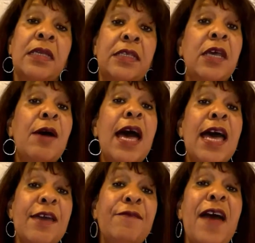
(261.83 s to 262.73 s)
So
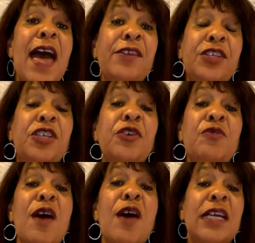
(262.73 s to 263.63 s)
I vowed to
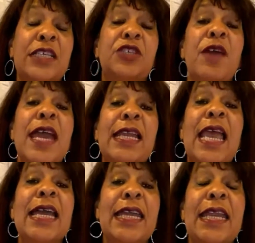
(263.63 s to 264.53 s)
walk straight
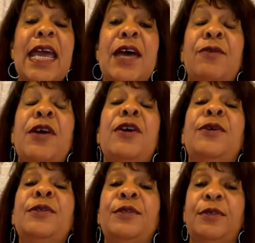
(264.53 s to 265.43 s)
like an arrow,
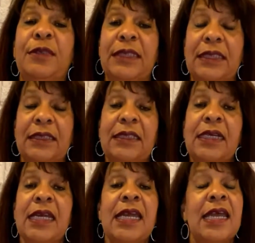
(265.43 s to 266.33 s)

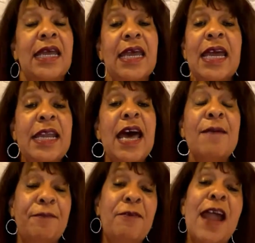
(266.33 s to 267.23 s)
and
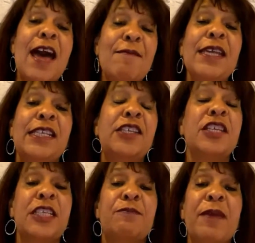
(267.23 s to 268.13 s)
I promise to
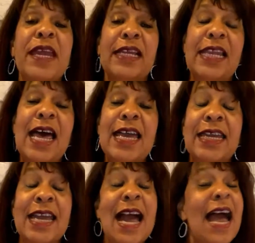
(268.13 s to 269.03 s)
speak
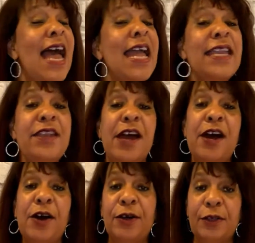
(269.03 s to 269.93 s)
like I
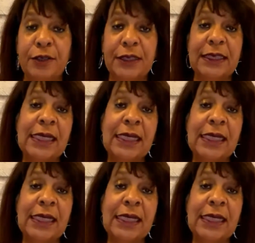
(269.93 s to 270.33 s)
know,